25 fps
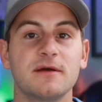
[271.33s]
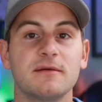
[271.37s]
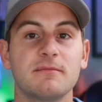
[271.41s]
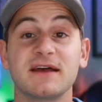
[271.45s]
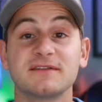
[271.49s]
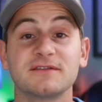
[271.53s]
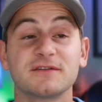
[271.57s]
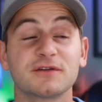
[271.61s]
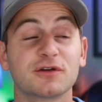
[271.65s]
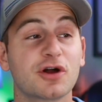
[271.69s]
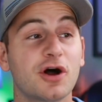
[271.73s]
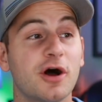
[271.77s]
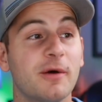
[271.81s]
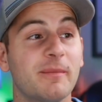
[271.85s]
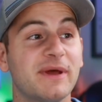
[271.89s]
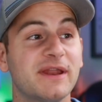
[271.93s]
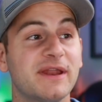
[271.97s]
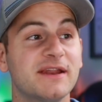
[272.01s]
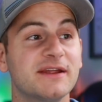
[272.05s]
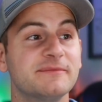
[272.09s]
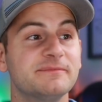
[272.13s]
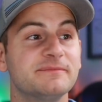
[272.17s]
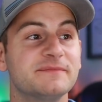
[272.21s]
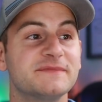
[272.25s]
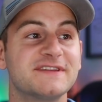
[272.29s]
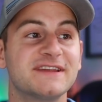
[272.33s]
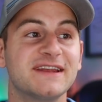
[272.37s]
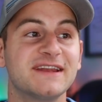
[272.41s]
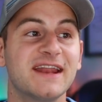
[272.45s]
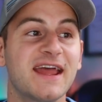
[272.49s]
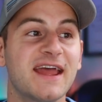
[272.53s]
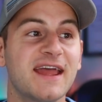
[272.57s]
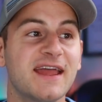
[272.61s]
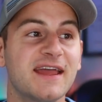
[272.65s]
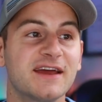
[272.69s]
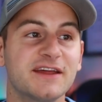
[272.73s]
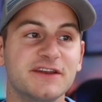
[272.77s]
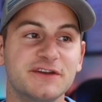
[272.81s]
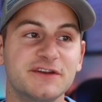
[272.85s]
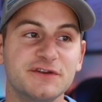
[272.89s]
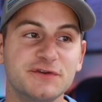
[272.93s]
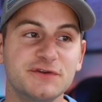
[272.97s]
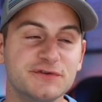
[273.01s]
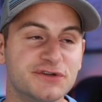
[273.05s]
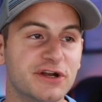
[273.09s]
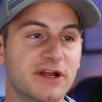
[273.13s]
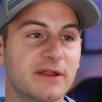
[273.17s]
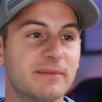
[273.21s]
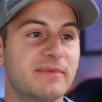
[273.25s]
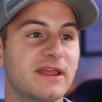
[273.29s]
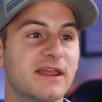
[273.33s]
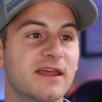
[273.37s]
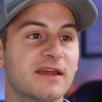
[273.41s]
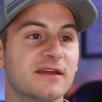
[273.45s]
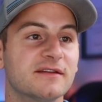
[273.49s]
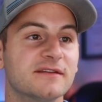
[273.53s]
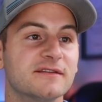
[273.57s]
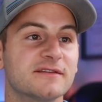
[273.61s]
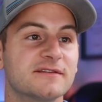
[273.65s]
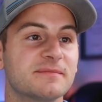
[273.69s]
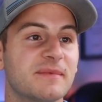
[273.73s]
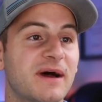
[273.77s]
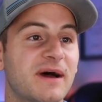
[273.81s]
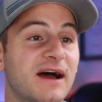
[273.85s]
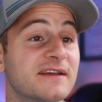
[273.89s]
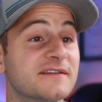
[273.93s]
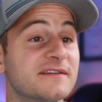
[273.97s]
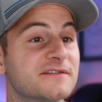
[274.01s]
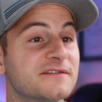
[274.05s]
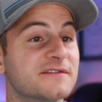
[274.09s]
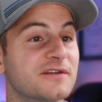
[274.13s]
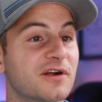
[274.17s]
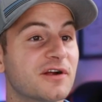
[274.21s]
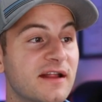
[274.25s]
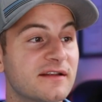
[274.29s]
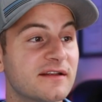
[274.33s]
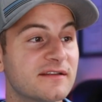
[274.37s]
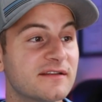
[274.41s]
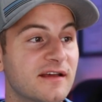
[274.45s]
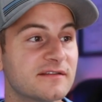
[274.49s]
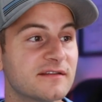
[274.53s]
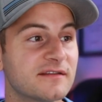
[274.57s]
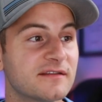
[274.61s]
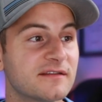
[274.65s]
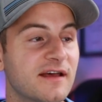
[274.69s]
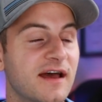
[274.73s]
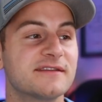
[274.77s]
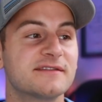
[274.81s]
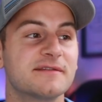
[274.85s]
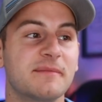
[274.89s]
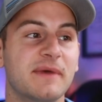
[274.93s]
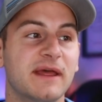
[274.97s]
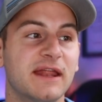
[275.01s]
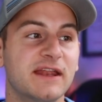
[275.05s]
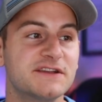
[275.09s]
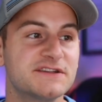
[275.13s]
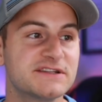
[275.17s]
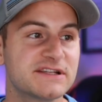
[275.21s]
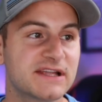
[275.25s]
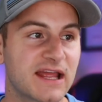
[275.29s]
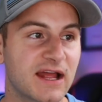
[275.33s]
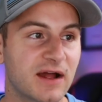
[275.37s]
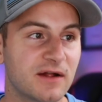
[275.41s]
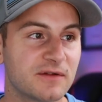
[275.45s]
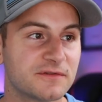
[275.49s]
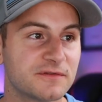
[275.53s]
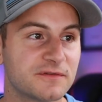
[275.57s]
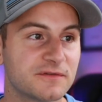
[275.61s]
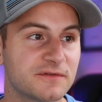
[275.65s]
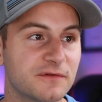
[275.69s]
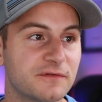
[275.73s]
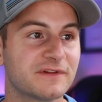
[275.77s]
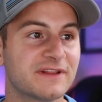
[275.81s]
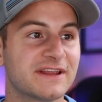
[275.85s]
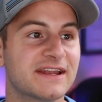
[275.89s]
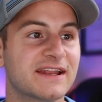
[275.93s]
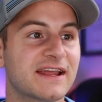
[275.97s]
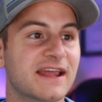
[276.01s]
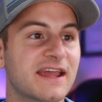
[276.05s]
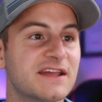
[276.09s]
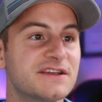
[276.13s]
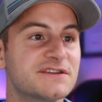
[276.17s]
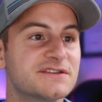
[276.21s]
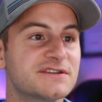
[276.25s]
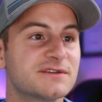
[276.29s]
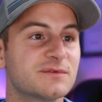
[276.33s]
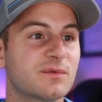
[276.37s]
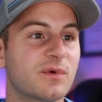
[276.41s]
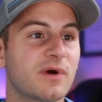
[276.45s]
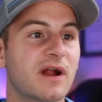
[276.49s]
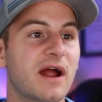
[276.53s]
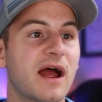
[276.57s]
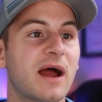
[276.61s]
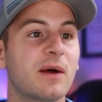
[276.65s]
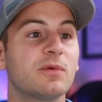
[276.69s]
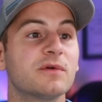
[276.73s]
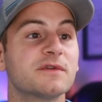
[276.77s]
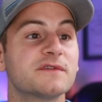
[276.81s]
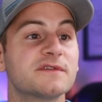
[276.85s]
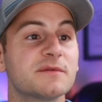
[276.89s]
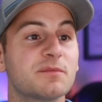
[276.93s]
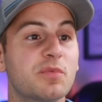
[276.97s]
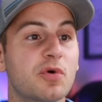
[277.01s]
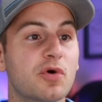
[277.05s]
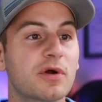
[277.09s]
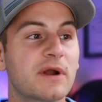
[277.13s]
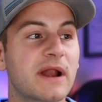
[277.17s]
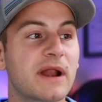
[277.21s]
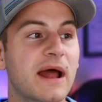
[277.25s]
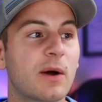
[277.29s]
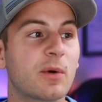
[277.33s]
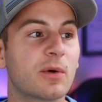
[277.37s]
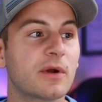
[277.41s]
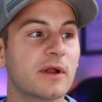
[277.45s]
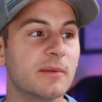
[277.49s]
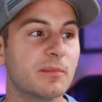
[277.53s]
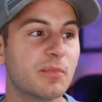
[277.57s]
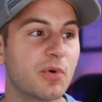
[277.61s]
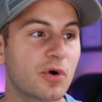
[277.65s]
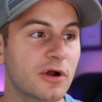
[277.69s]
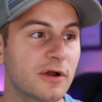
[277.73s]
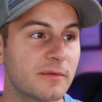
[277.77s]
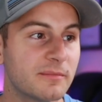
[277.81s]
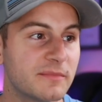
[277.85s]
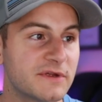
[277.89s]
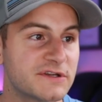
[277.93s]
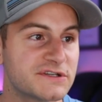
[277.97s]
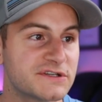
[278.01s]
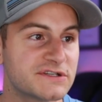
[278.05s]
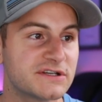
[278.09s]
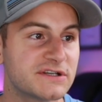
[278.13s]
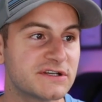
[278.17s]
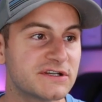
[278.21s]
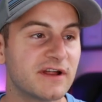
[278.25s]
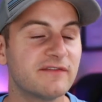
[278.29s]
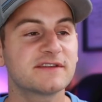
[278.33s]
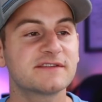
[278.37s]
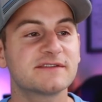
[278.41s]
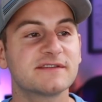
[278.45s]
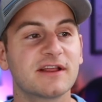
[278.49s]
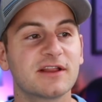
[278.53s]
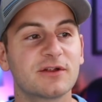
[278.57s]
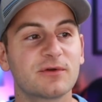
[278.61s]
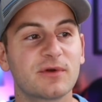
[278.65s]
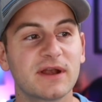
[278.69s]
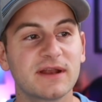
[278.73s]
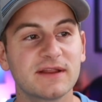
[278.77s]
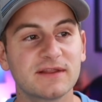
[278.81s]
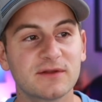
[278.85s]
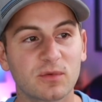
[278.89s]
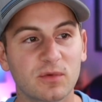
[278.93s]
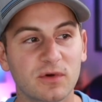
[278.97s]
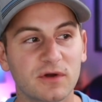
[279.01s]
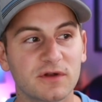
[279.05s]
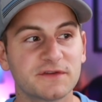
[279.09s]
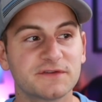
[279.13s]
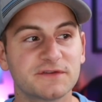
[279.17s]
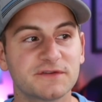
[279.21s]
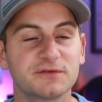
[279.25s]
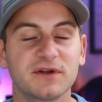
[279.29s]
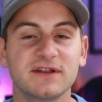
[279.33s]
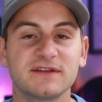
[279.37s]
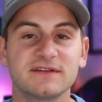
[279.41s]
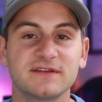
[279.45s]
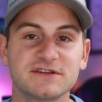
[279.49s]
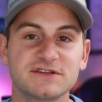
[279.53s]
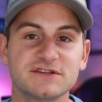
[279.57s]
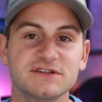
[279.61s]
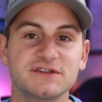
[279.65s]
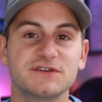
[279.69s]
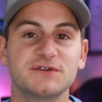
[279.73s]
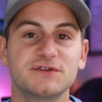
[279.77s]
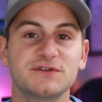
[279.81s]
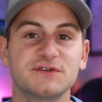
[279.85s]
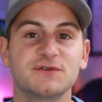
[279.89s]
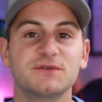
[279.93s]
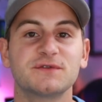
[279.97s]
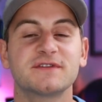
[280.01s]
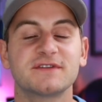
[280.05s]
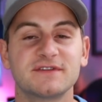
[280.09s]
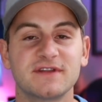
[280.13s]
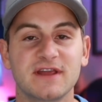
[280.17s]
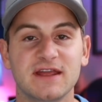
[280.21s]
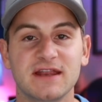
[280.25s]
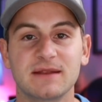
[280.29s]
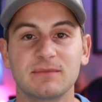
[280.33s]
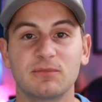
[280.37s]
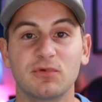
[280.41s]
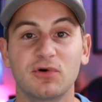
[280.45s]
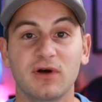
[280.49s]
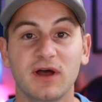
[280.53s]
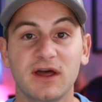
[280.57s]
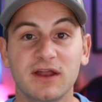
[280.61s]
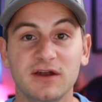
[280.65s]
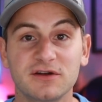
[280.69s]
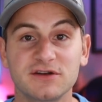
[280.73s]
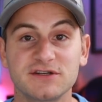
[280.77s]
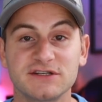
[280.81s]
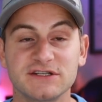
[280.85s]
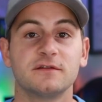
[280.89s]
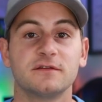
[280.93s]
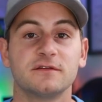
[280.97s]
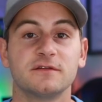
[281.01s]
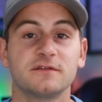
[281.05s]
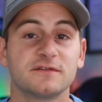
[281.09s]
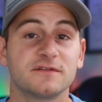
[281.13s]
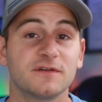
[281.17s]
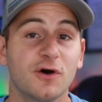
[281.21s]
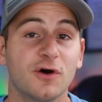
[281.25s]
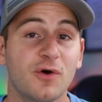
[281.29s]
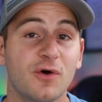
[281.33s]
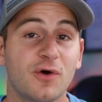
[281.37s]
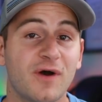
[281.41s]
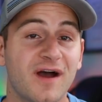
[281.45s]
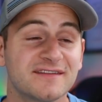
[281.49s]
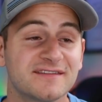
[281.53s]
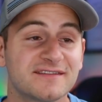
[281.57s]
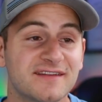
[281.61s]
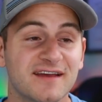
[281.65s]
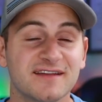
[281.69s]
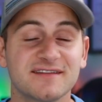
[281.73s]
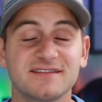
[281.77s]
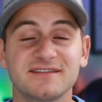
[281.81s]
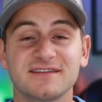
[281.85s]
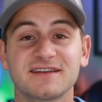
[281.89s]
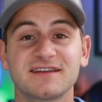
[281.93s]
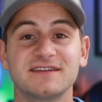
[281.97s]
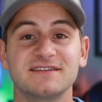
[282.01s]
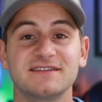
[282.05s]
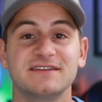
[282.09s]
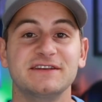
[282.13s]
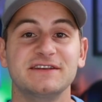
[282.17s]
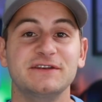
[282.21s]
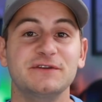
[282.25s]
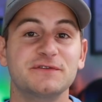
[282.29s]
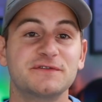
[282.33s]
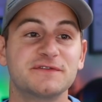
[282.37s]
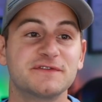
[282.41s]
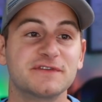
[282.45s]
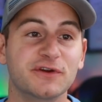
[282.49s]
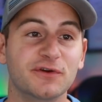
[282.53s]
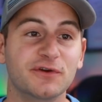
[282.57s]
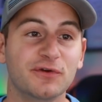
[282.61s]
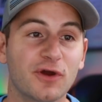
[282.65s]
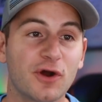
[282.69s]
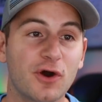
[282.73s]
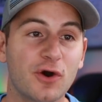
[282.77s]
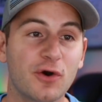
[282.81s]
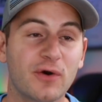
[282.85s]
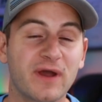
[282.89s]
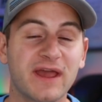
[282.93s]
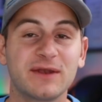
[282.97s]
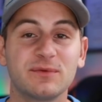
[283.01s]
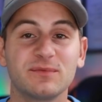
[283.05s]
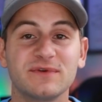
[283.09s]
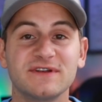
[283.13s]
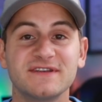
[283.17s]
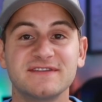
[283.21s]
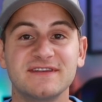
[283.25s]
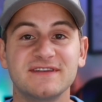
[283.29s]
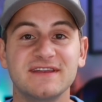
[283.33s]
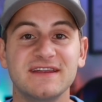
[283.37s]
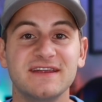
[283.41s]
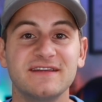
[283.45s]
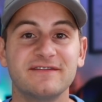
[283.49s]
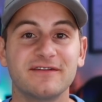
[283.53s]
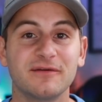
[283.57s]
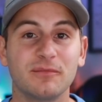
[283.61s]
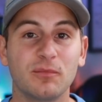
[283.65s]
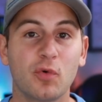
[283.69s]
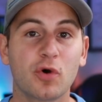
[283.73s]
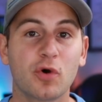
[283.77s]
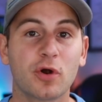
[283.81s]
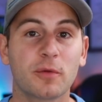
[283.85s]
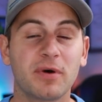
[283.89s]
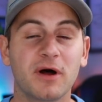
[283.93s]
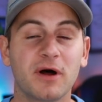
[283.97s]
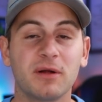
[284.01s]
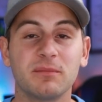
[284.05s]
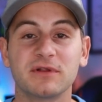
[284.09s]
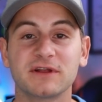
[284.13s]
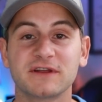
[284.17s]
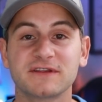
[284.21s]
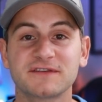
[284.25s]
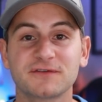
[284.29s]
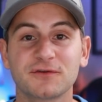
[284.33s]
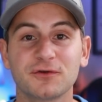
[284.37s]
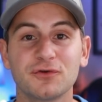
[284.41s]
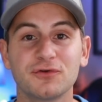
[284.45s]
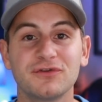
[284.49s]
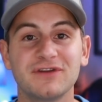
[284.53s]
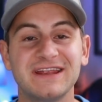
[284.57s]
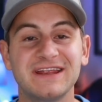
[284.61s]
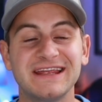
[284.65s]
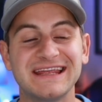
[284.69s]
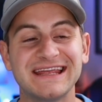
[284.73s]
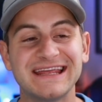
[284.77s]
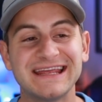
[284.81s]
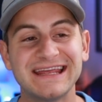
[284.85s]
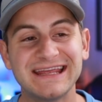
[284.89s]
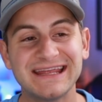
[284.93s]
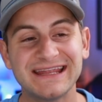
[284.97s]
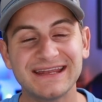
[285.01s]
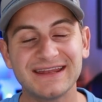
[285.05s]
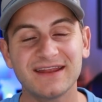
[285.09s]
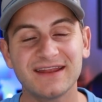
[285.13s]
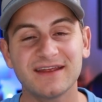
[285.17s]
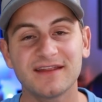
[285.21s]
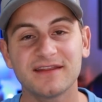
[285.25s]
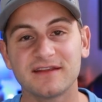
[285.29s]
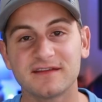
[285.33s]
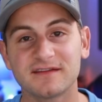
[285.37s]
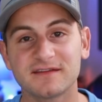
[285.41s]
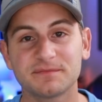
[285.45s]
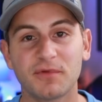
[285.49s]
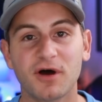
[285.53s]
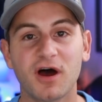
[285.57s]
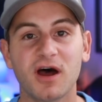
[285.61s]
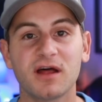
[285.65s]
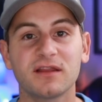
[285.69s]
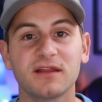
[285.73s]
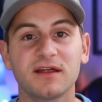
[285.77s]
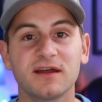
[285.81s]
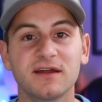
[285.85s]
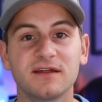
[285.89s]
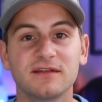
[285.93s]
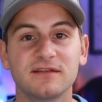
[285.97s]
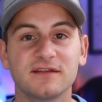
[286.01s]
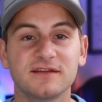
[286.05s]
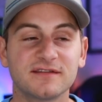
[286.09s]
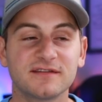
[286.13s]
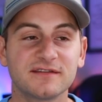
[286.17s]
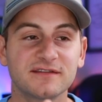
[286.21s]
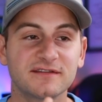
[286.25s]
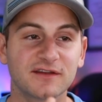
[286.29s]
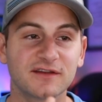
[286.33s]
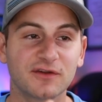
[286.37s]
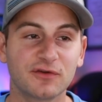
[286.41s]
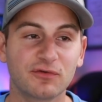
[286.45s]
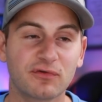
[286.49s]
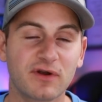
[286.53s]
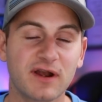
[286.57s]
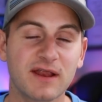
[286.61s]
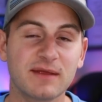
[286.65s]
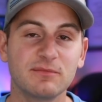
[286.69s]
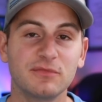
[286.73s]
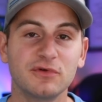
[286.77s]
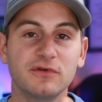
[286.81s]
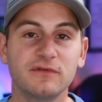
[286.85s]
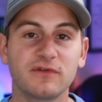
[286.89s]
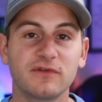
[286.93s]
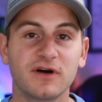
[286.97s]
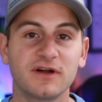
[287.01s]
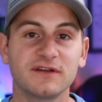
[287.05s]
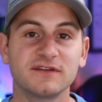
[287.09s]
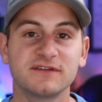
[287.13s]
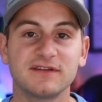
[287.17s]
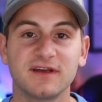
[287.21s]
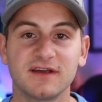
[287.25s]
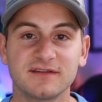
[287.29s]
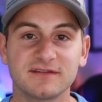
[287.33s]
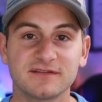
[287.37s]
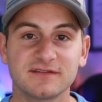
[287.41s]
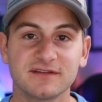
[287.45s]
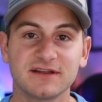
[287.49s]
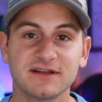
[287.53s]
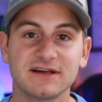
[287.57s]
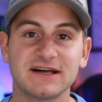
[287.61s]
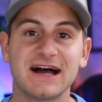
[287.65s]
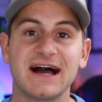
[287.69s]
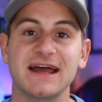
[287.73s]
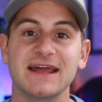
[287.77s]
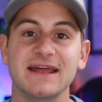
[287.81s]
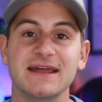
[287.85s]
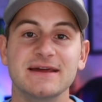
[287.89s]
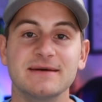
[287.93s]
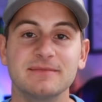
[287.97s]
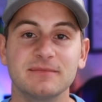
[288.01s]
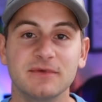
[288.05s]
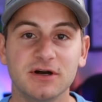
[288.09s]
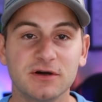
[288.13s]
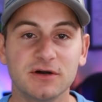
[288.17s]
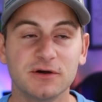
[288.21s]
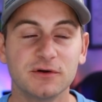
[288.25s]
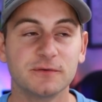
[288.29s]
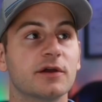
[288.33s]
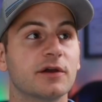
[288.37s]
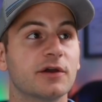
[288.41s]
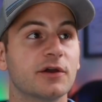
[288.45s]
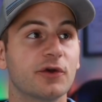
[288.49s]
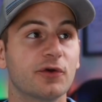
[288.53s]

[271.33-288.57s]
Meisler commented Today, a new journey begins. I start at Tesla as a managing counsel for litigation, where I will support our important mission of accelerating the world's transition to sustainable energy. So, as Tesla continues to grow and receive more public scrutiny in the spotlight, this is a great move on Tesla. I IMO.